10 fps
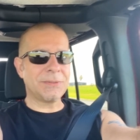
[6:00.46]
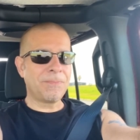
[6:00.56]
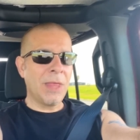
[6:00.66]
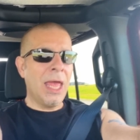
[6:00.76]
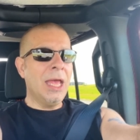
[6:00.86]

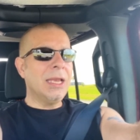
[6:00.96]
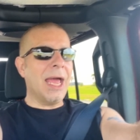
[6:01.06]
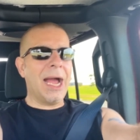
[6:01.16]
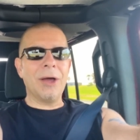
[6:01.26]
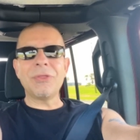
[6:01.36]

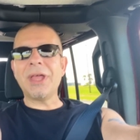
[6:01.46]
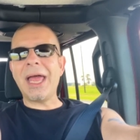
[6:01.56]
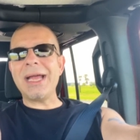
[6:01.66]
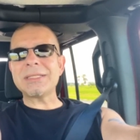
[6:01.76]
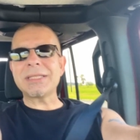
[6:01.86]
Now, the
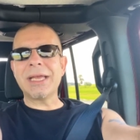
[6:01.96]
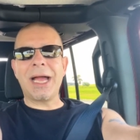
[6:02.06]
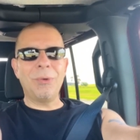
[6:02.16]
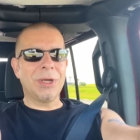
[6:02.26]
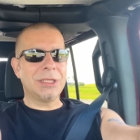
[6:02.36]
last thing
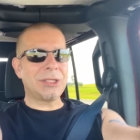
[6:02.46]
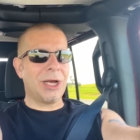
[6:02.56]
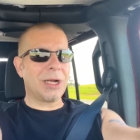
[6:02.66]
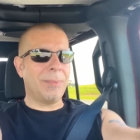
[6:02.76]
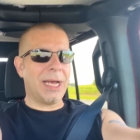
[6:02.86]
I want to
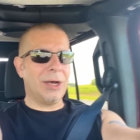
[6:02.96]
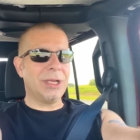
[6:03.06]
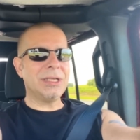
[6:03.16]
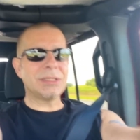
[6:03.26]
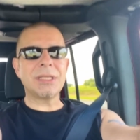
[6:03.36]
talk about
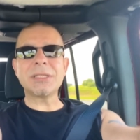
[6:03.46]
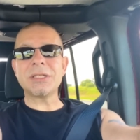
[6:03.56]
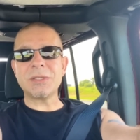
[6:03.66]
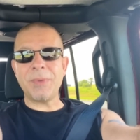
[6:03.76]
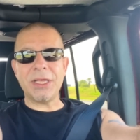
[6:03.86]
is the
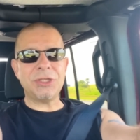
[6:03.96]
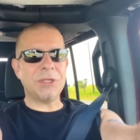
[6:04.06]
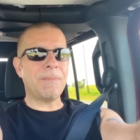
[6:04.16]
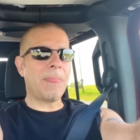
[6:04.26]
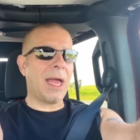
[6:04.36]

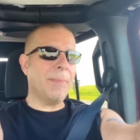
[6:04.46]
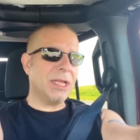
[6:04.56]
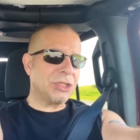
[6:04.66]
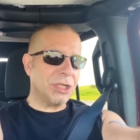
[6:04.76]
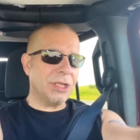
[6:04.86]
suspension. I
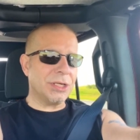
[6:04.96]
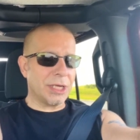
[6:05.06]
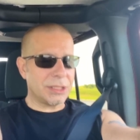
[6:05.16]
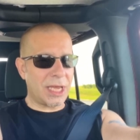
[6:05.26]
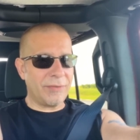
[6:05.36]
mentioned it
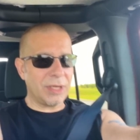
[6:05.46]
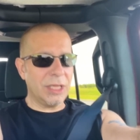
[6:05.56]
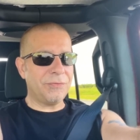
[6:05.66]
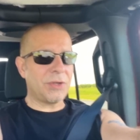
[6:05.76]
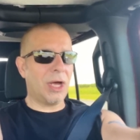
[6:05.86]
does have a
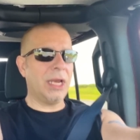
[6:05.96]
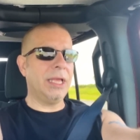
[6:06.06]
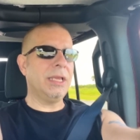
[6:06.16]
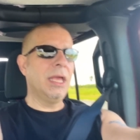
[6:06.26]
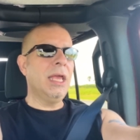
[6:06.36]
lift on
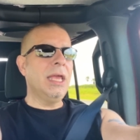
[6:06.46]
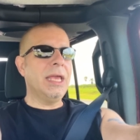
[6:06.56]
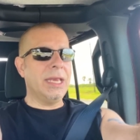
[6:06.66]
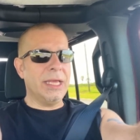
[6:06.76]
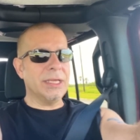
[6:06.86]
it.
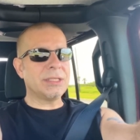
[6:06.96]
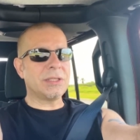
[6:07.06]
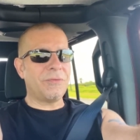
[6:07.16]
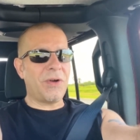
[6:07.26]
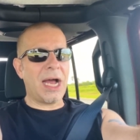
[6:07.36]
It is
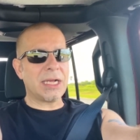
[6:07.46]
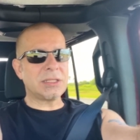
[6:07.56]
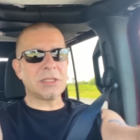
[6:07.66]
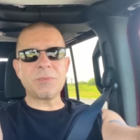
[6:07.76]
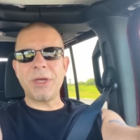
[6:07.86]
the Fox
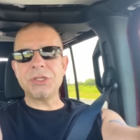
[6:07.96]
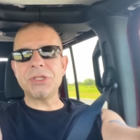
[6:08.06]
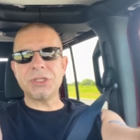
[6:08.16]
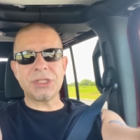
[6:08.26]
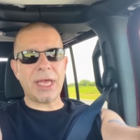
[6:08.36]

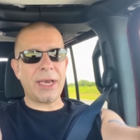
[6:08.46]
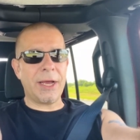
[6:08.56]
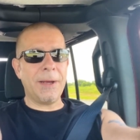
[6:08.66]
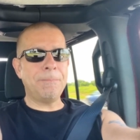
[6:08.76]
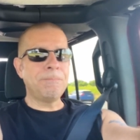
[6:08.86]
suspension setup.